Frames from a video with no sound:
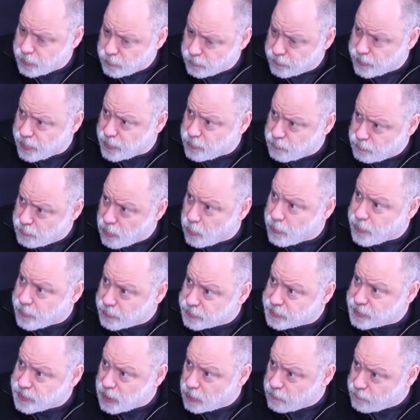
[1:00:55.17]
That you know
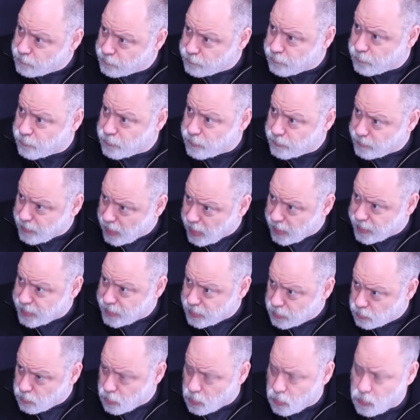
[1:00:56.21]
yourself through the body
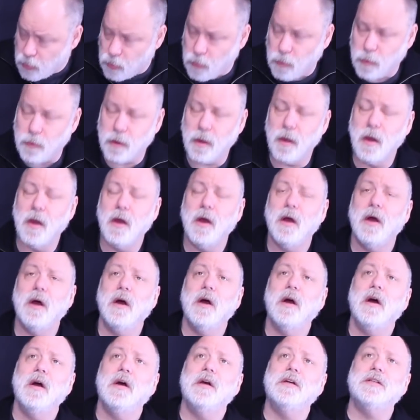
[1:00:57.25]
you hold.
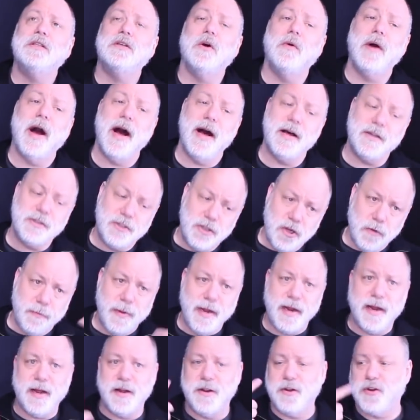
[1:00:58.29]
So as you
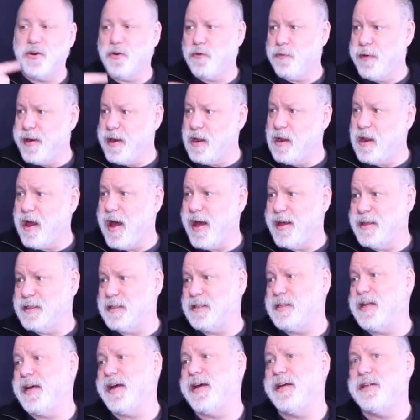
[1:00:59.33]
begin to realize
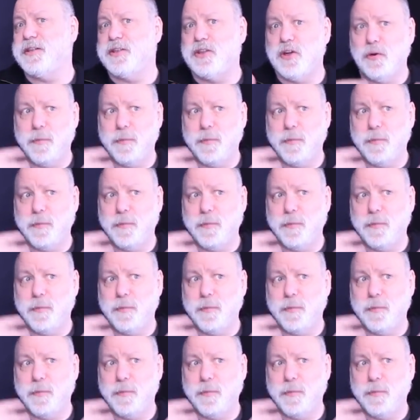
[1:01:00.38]
this, you